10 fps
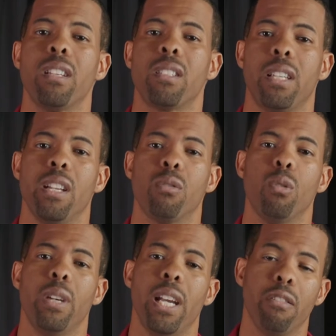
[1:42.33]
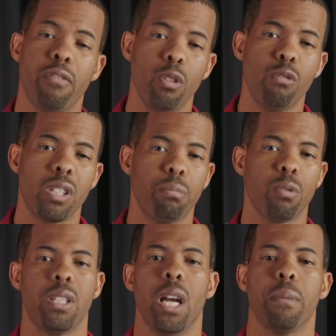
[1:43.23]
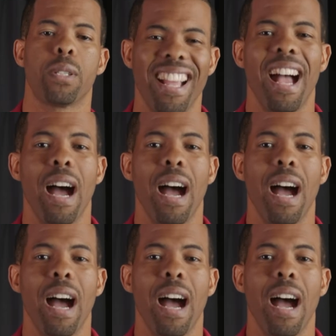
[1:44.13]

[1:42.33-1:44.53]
a schedule in a few simple steps.